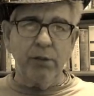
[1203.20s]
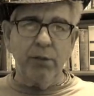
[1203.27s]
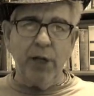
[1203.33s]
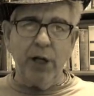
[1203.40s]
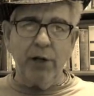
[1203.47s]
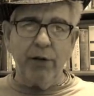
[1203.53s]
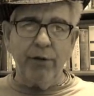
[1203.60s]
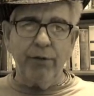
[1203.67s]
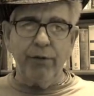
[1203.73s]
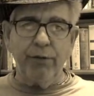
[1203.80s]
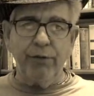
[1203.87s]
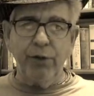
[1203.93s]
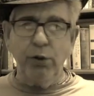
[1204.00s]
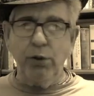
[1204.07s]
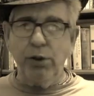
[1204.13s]
didn't matter if
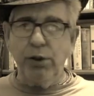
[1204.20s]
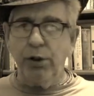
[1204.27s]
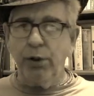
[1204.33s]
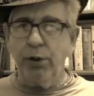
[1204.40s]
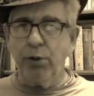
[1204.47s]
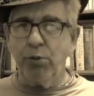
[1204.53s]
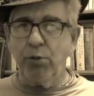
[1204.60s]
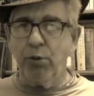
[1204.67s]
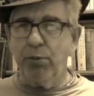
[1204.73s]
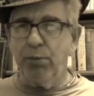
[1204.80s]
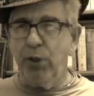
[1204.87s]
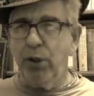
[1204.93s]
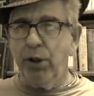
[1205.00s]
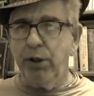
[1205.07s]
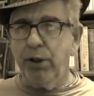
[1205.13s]
a few children were
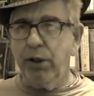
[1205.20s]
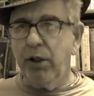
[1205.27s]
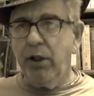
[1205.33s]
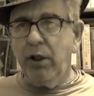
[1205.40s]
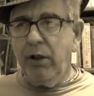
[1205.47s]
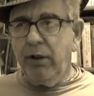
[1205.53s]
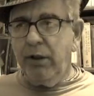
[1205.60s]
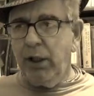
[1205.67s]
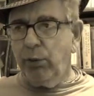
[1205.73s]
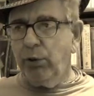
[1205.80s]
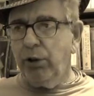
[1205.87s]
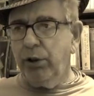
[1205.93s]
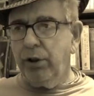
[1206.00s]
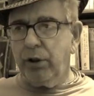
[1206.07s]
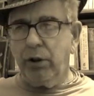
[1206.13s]
burned. They
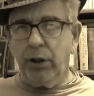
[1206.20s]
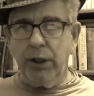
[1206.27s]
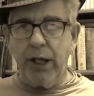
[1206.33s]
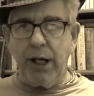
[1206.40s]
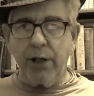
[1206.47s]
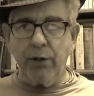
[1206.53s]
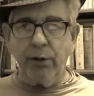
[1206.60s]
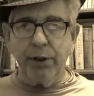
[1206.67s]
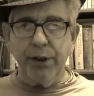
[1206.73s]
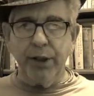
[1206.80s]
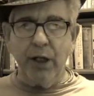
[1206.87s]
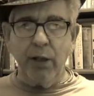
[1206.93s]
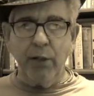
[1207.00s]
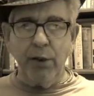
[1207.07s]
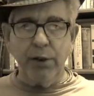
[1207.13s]
were collateral
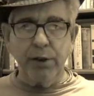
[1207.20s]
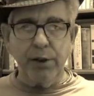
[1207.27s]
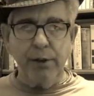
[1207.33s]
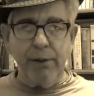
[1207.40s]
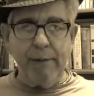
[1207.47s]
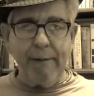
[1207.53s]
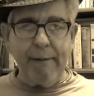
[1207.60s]
damage.